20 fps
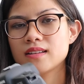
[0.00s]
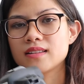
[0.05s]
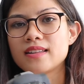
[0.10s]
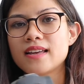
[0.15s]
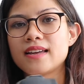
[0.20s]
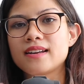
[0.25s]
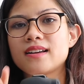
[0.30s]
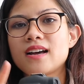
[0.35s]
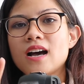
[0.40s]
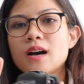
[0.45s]

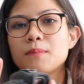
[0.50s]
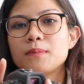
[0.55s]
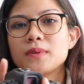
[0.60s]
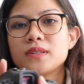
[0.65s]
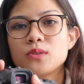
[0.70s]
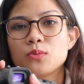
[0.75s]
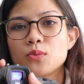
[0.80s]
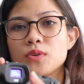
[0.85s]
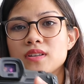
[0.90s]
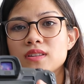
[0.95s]
That
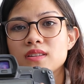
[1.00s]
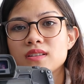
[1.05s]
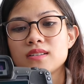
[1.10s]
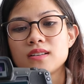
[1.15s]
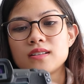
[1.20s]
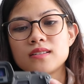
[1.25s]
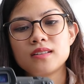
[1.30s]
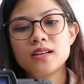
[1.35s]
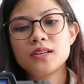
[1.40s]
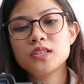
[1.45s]
coupled with
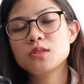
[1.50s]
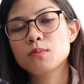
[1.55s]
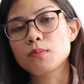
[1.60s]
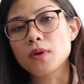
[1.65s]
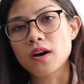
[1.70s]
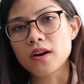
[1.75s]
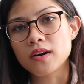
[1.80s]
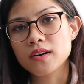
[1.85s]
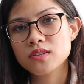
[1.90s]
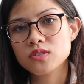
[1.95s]
the touch
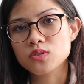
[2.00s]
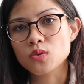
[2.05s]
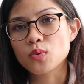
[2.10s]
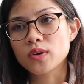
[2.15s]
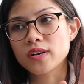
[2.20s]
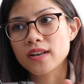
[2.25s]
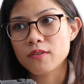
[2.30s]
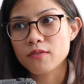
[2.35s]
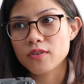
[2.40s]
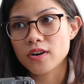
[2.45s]
bar, so
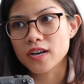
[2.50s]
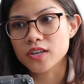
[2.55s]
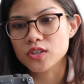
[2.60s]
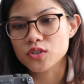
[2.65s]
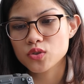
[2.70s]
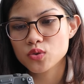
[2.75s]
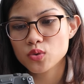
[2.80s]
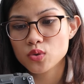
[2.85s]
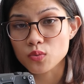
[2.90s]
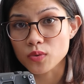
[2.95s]
whenever I
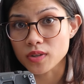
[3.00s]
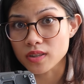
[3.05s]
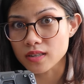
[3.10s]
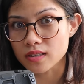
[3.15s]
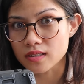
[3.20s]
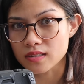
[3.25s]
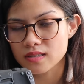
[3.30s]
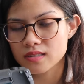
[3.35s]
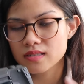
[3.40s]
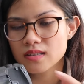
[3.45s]
shoot with
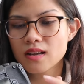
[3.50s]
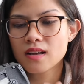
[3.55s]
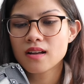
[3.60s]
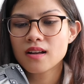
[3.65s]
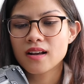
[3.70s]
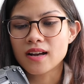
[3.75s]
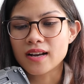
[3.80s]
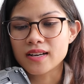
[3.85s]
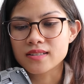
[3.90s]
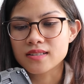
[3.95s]
this,
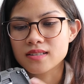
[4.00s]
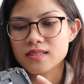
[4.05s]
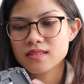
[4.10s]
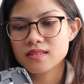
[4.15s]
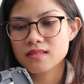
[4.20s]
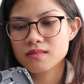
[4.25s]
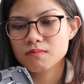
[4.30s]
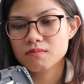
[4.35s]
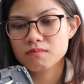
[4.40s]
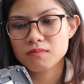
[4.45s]
I just